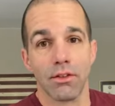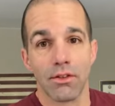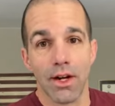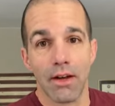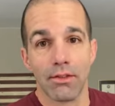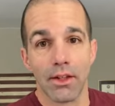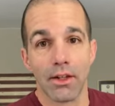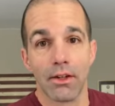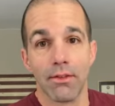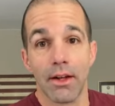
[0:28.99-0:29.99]
and traveling and
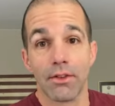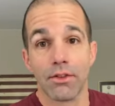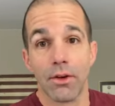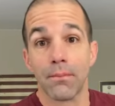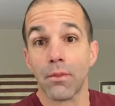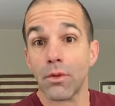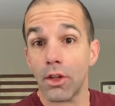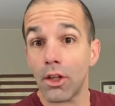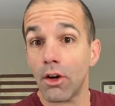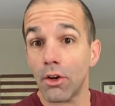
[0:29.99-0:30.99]
all that, so it was
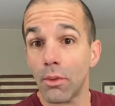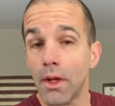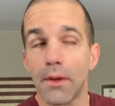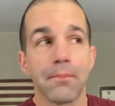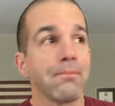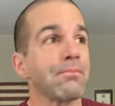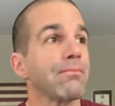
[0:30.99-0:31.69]
a long week.